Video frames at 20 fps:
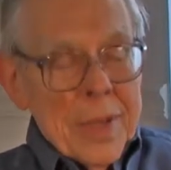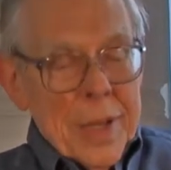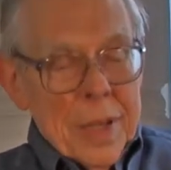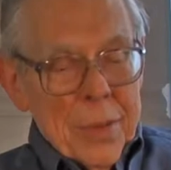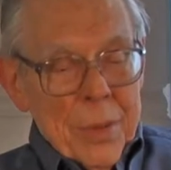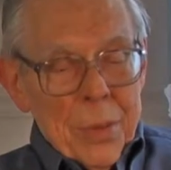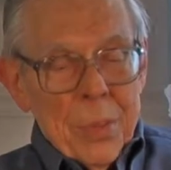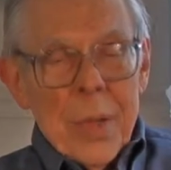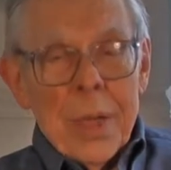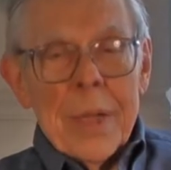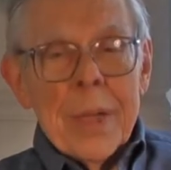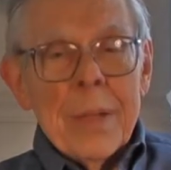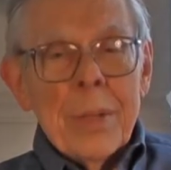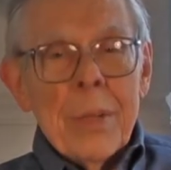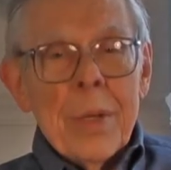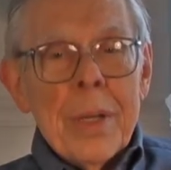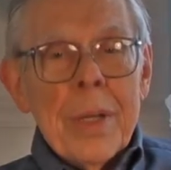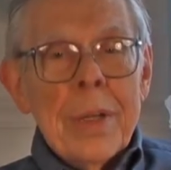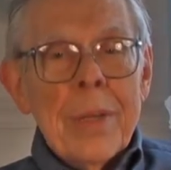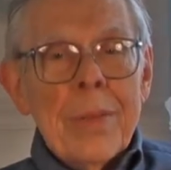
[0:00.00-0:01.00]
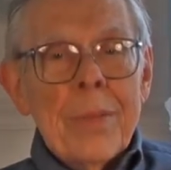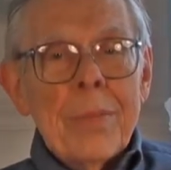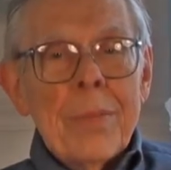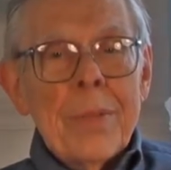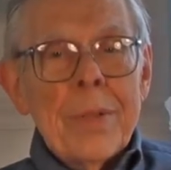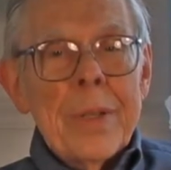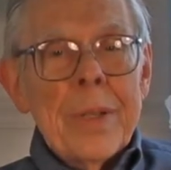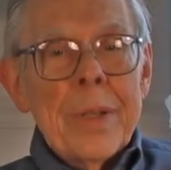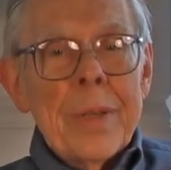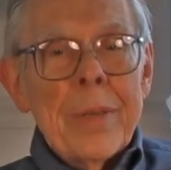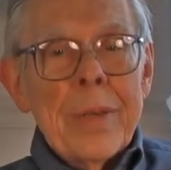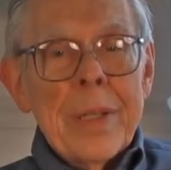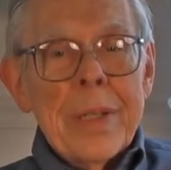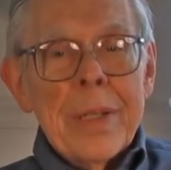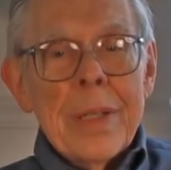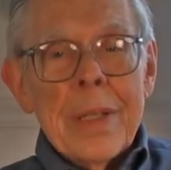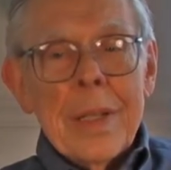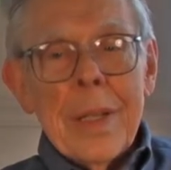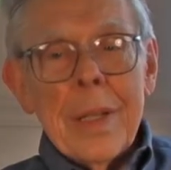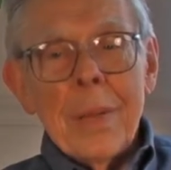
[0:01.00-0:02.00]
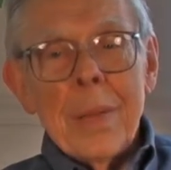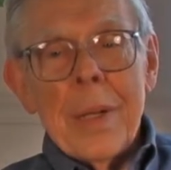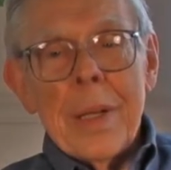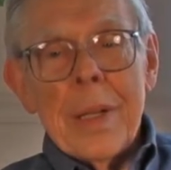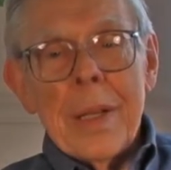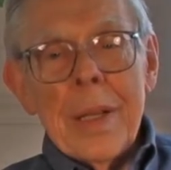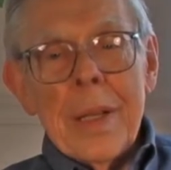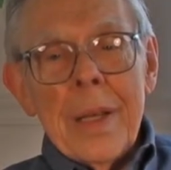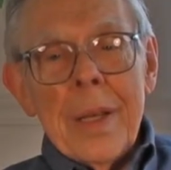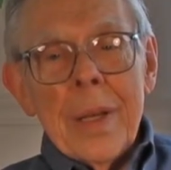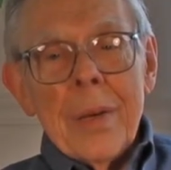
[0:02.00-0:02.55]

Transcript: bugging me recently about,